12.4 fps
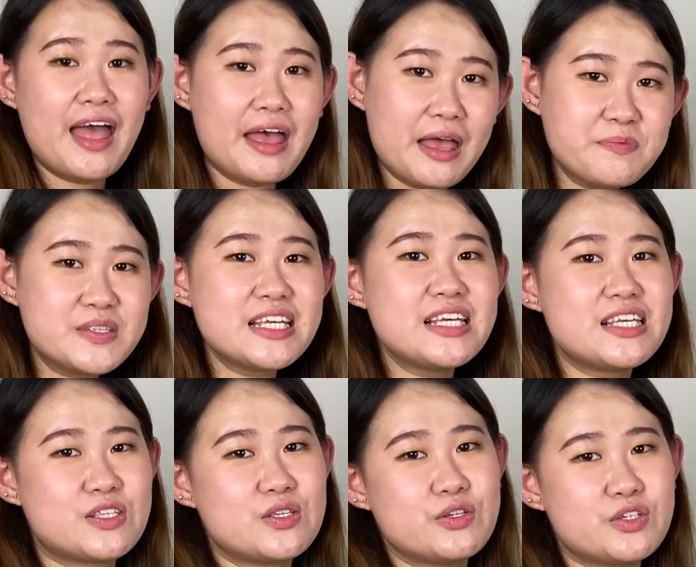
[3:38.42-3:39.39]
MC
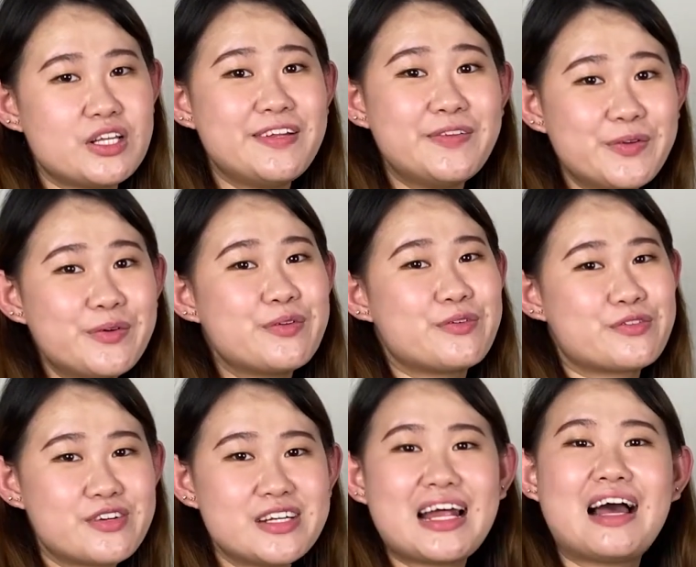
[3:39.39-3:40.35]
is usually 2,000 to
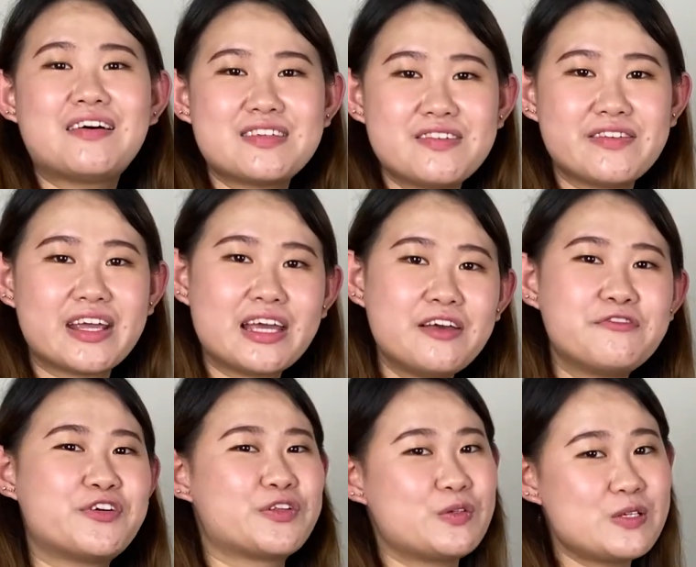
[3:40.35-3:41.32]
3,000 ringgit
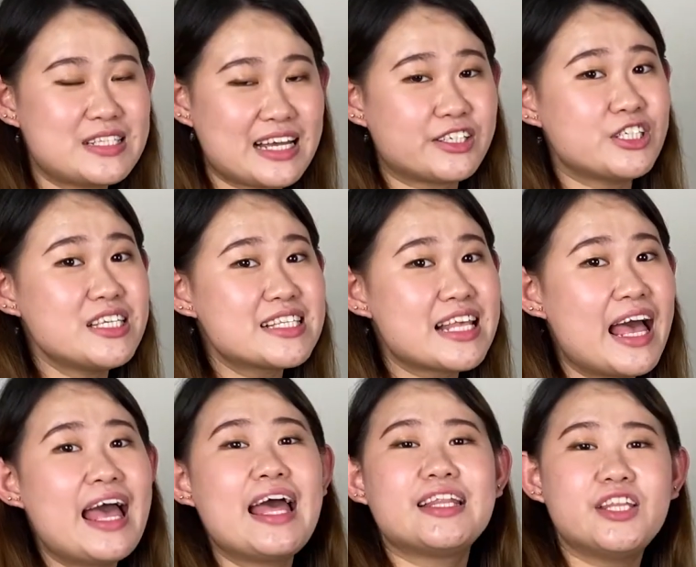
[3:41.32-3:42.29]
for two sessions.
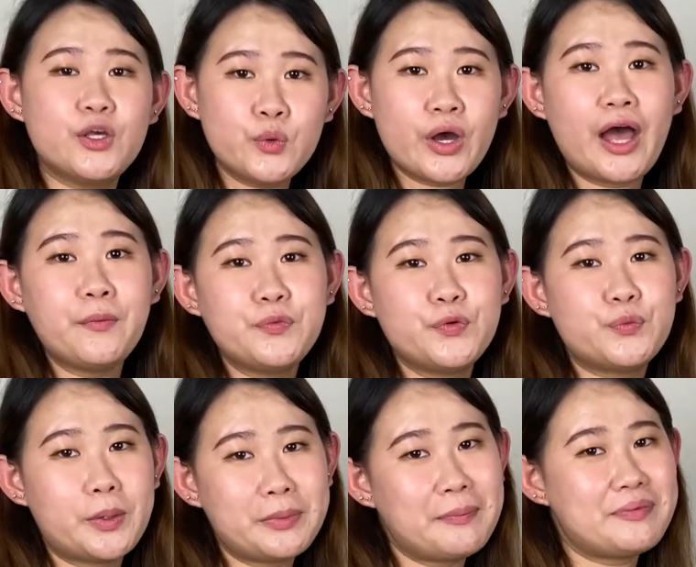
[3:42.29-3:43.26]
They will help to
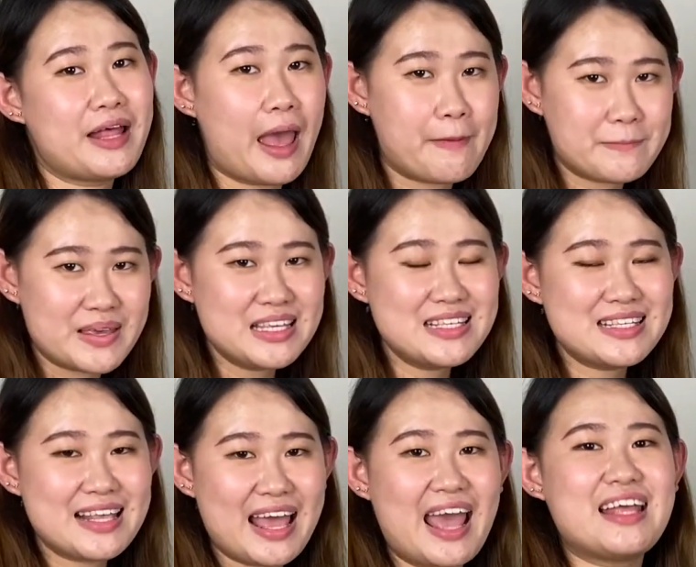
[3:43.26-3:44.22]
warm up the ambience
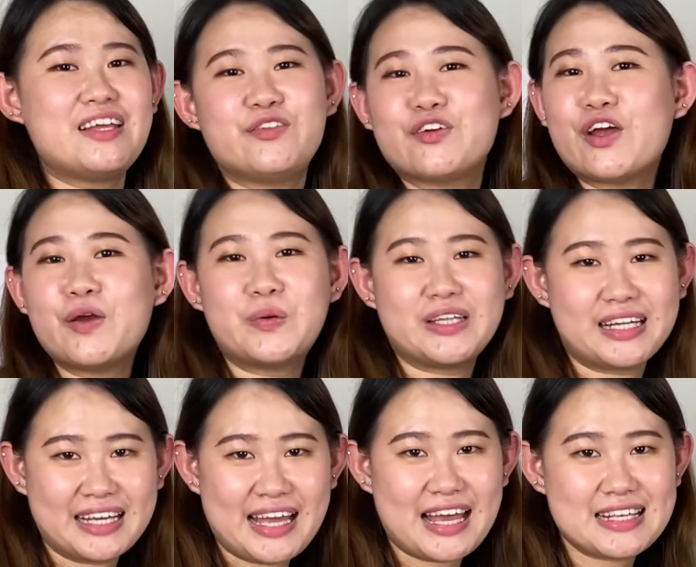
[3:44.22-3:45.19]
and interact with the
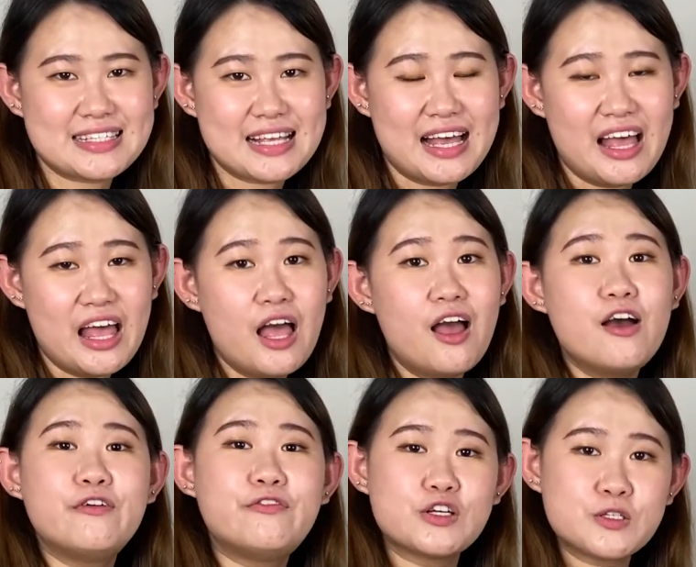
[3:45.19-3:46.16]
guests.
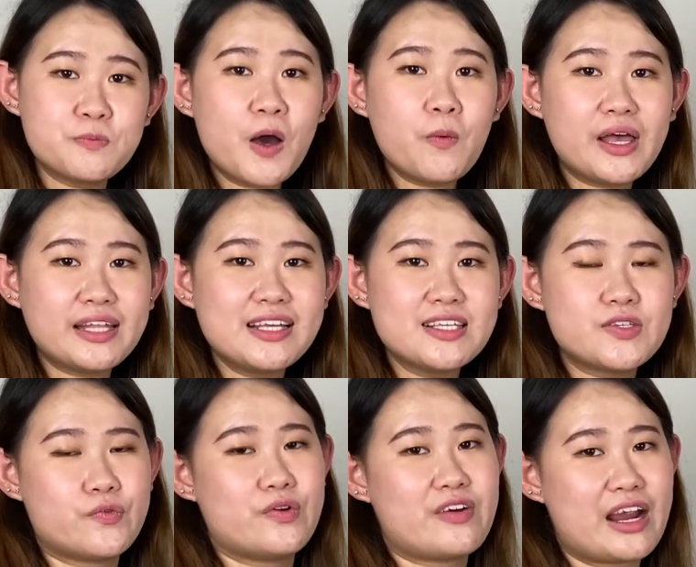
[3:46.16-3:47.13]
For small weddings,
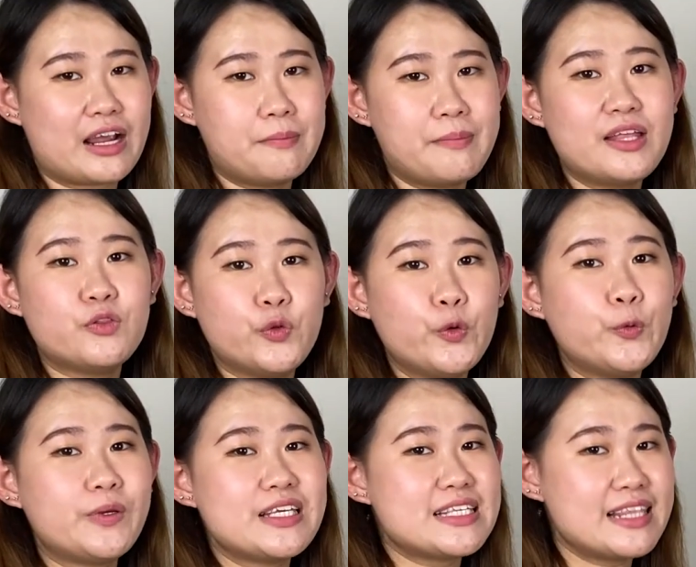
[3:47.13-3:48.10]
we recommend
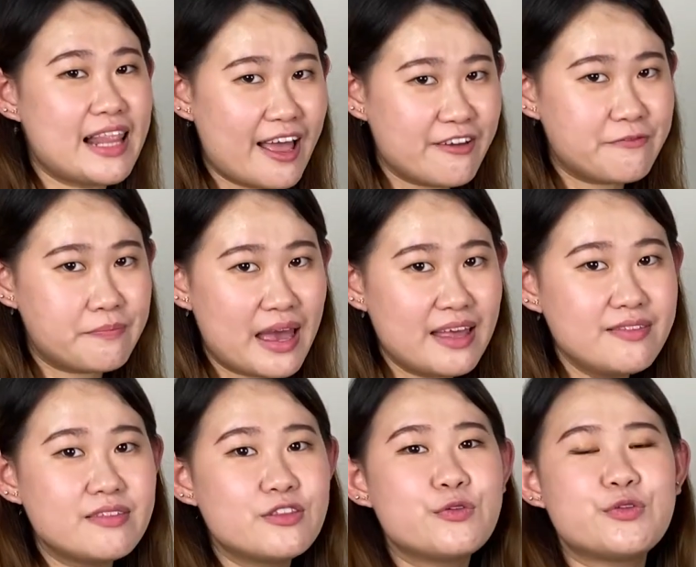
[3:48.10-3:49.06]
two-piece live
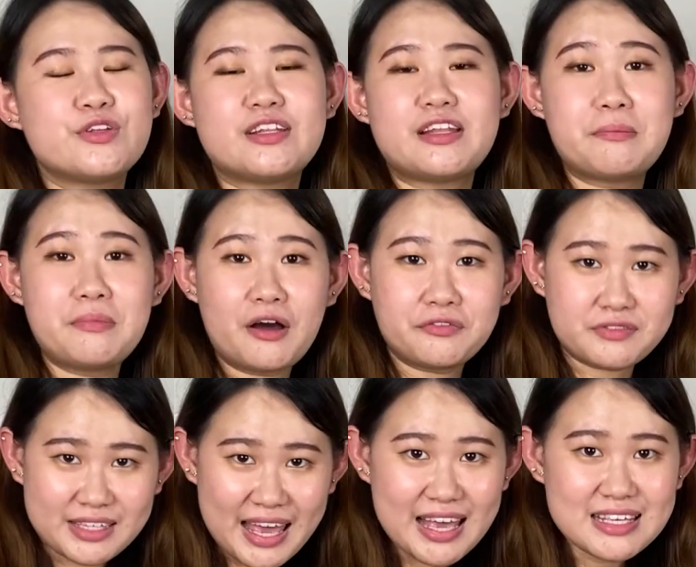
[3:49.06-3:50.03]
band due to the number of
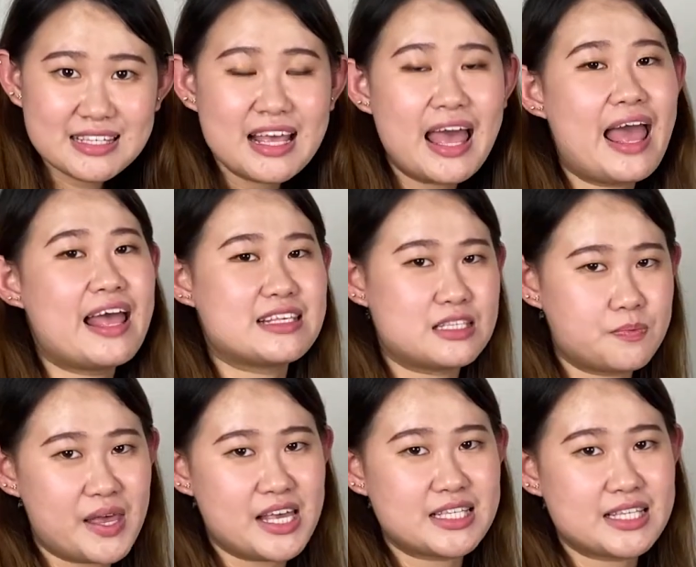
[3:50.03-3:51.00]
guests and
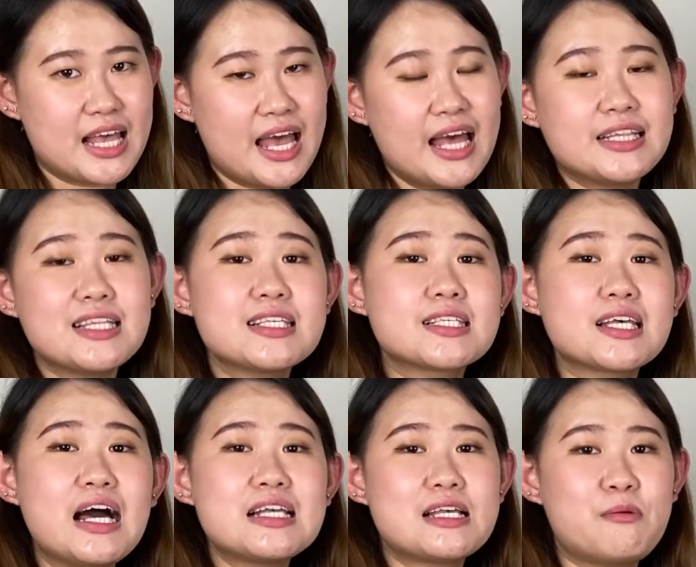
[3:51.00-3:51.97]
space. This
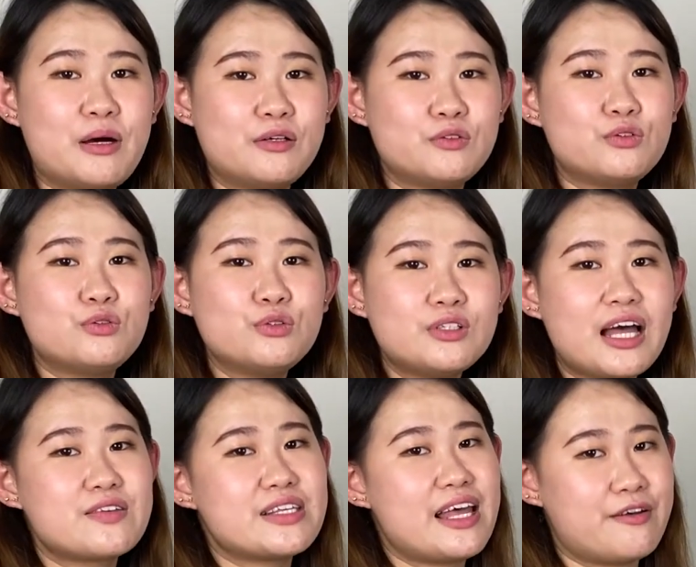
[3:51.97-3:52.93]
costs about
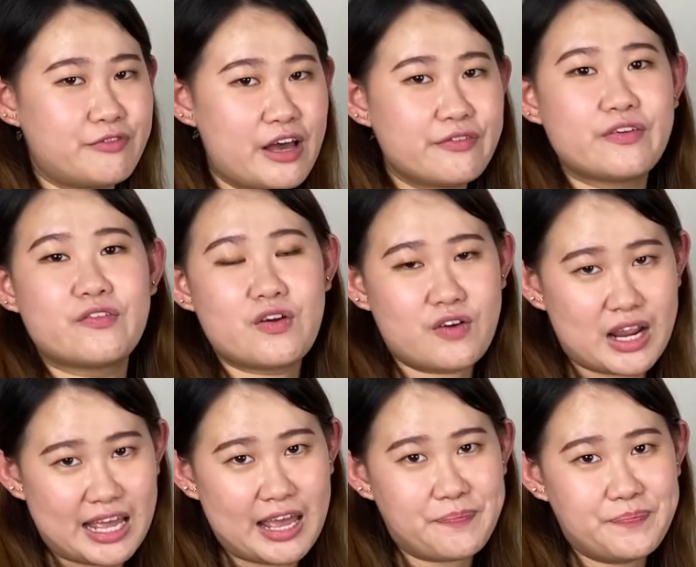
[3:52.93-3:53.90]
2,500
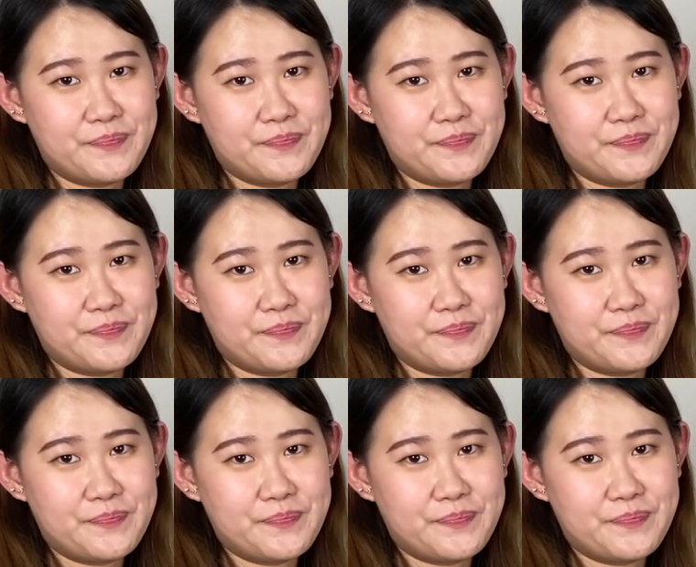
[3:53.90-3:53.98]
ringgit.